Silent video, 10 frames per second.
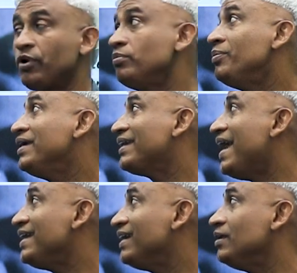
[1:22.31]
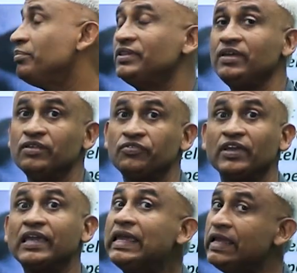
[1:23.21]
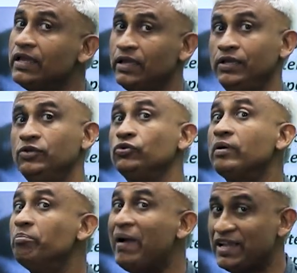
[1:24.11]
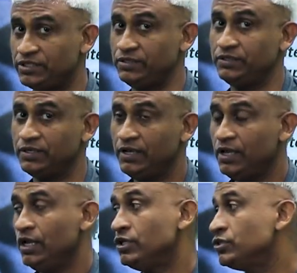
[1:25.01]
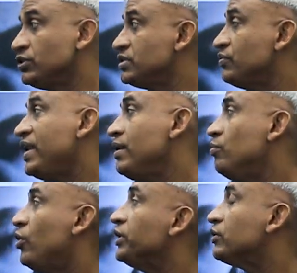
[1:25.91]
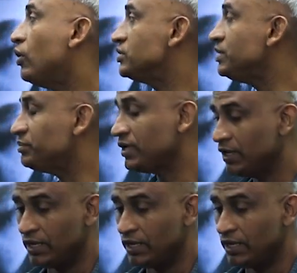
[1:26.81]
Probably radical empathy is the key to compassion. So this is a very important concept